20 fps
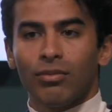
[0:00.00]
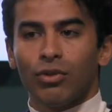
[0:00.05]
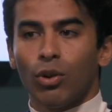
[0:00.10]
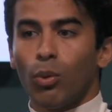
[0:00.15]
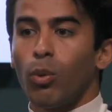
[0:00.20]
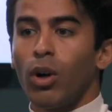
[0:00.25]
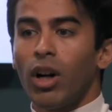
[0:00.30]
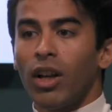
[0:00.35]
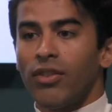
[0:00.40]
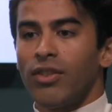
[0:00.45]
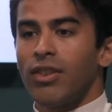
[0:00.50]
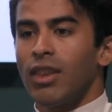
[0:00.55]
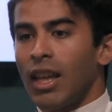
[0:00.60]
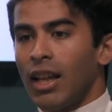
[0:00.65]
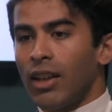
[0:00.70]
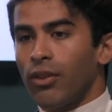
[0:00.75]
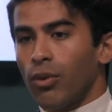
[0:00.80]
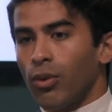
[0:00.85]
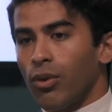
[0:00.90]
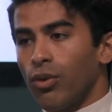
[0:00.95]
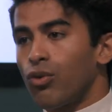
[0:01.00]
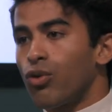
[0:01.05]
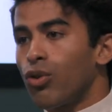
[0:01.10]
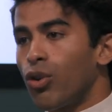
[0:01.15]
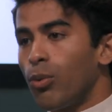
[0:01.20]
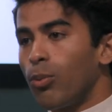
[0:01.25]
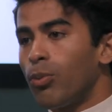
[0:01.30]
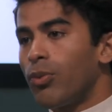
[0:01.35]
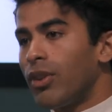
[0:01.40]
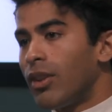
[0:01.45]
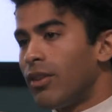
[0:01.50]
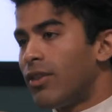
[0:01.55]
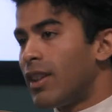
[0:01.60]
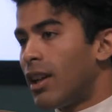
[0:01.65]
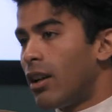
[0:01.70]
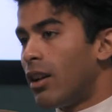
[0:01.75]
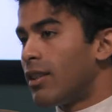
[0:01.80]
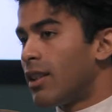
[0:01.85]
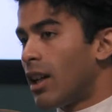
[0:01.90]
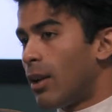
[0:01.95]
the worst things or the tropes and
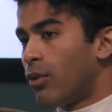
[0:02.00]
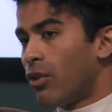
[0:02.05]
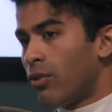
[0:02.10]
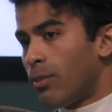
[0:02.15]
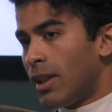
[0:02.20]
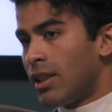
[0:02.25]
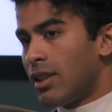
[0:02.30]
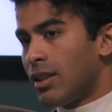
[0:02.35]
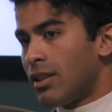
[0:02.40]
stereotypes of my